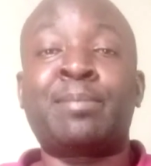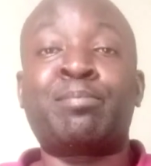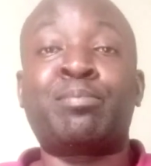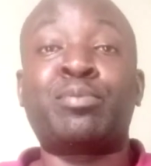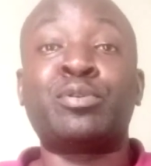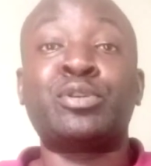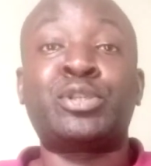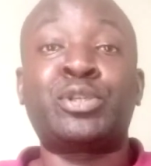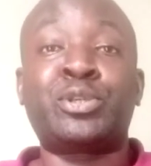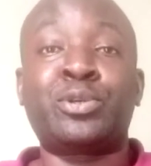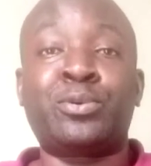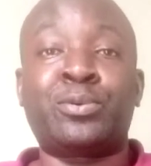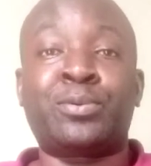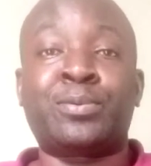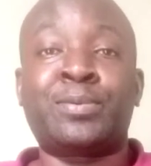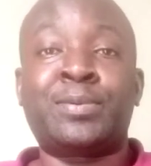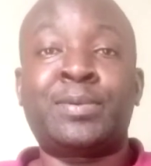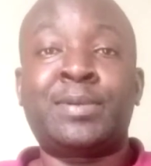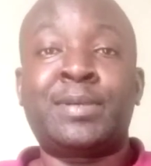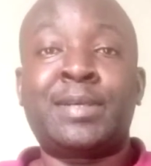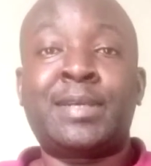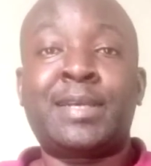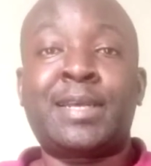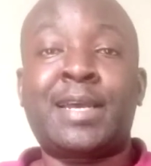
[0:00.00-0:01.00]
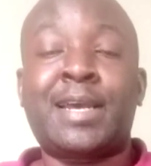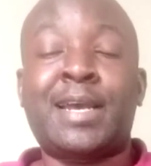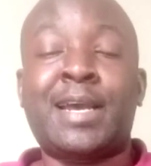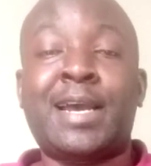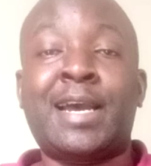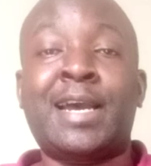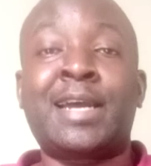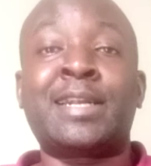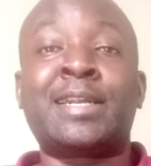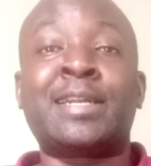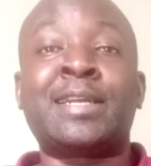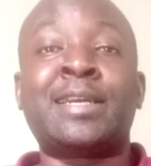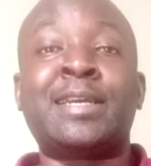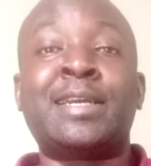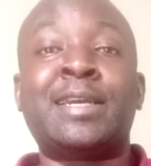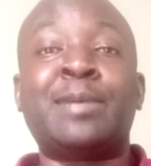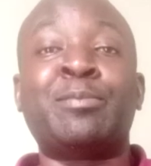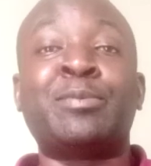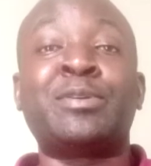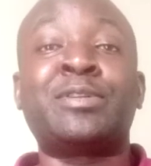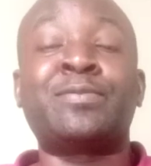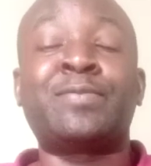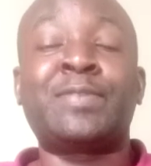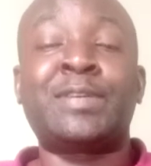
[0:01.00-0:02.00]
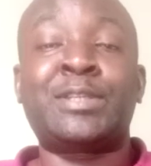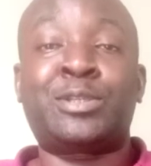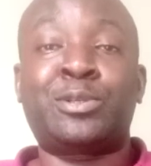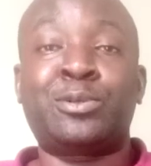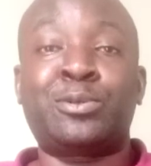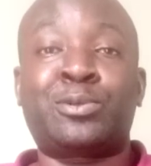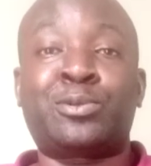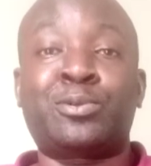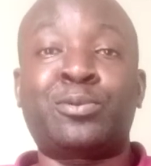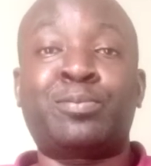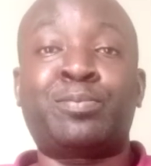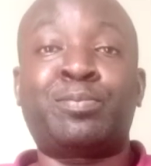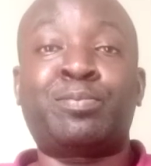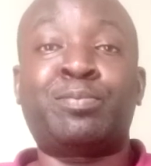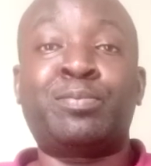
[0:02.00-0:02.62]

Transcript: push you and motivate you to